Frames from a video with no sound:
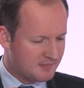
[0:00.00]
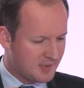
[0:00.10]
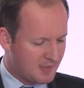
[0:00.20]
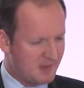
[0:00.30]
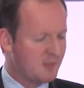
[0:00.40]

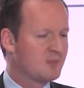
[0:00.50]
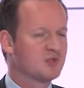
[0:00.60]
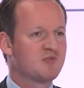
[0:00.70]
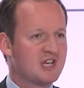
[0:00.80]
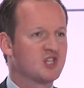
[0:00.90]
baby
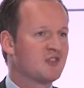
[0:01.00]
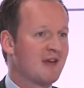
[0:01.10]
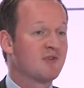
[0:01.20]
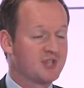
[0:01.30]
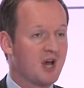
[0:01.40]
boomers reaching
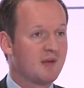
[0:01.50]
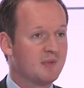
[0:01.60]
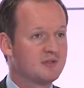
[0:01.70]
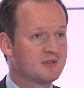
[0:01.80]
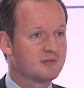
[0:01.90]
their
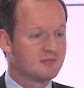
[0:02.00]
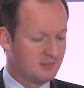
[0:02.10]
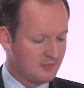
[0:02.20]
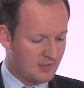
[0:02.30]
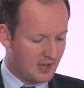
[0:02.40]
retirement.
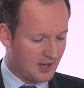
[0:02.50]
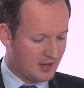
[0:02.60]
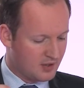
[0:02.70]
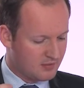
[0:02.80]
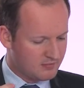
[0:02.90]

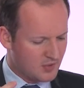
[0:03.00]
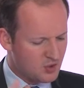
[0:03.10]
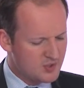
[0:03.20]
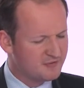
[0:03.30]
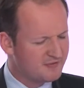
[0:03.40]

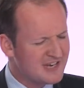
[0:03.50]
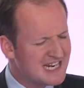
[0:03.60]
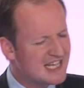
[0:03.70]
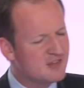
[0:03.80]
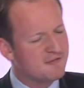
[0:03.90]
Who is
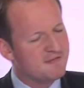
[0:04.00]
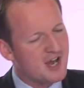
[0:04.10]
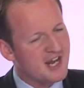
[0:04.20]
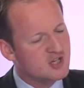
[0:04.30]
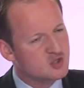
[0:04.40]
feeling the
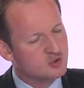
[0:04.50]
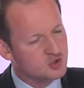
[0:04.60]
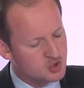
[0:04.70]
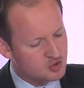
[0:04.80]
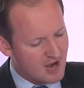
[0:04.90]
financial
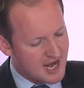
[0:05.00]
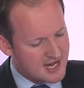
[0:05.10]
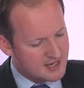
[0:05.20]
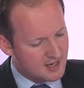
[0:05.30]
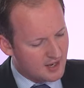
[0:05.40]

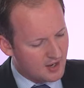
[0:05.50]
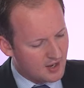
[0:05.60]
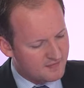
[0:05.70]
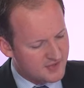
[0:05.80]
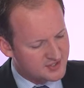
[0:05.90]
strain
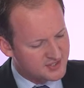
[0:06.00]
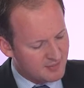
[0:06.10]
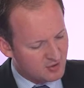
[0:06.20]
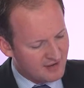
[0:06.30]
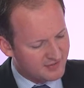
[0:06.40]
of this
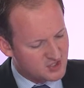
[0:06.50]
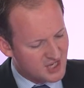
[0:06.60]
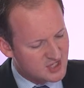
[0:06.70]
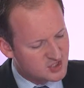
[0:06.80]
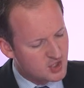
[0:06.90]
demographic
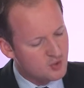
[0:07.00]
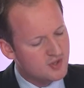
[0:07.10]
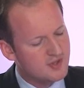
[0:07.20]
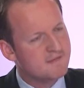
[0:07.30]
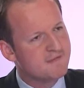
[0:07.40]
change, and who
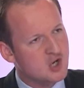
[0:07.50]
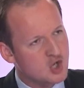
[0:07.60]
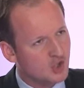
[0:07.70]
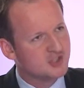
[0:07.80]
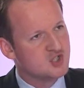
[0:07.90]
are the
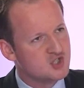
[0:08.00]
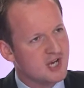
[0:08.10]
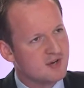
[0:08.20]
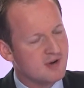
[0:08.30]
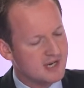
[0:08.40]
forgotten
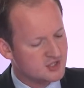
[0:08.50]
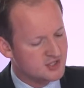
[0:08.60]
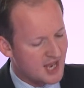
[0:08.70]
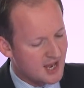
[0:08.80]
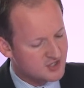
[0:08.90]

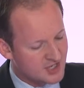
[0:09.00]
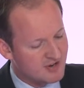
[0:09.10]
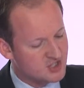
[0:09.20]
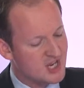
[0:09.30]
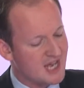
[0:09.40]
generation,
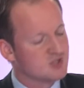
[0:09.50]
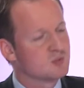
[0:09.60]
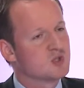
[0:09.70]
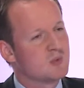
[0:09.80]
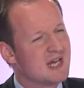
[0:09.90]
Generation X,
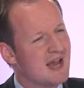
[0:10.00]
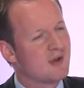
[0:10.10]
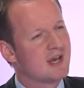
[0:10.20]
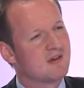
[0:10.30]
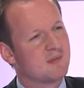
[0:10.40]
which we now hear